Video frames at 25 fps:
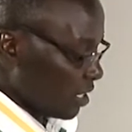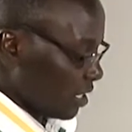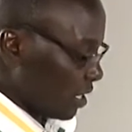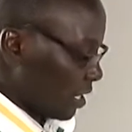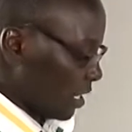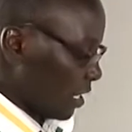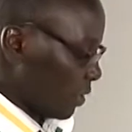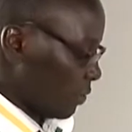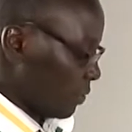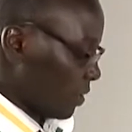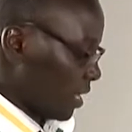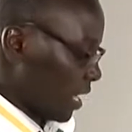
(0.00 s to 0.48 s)

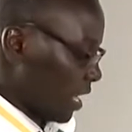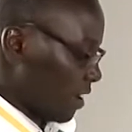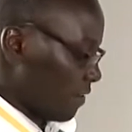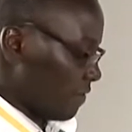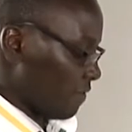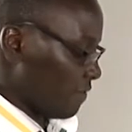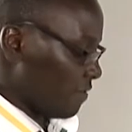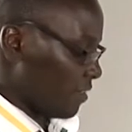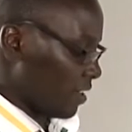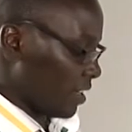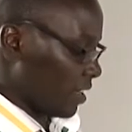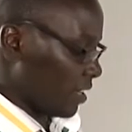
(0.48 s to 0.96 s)
and we
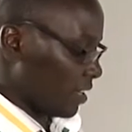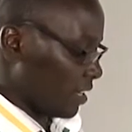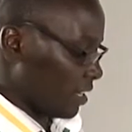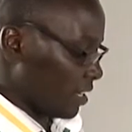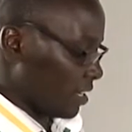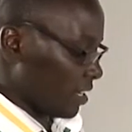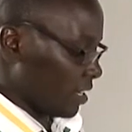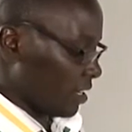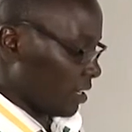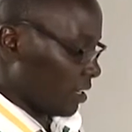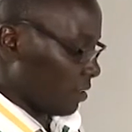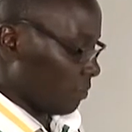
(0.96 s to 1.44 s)
have the
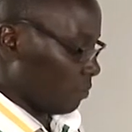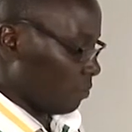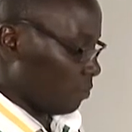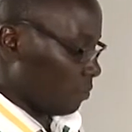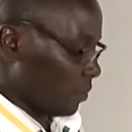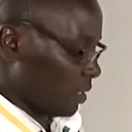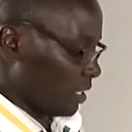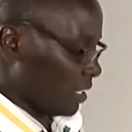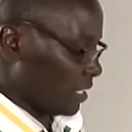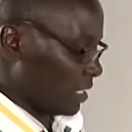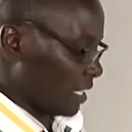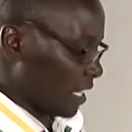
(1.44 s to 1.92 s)

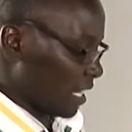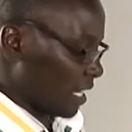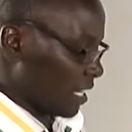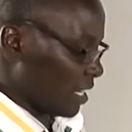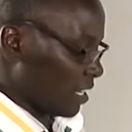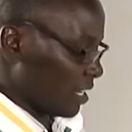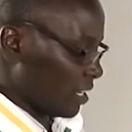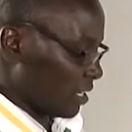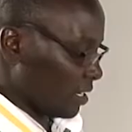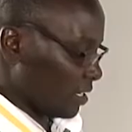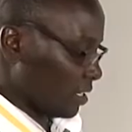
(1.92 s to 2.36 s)
meter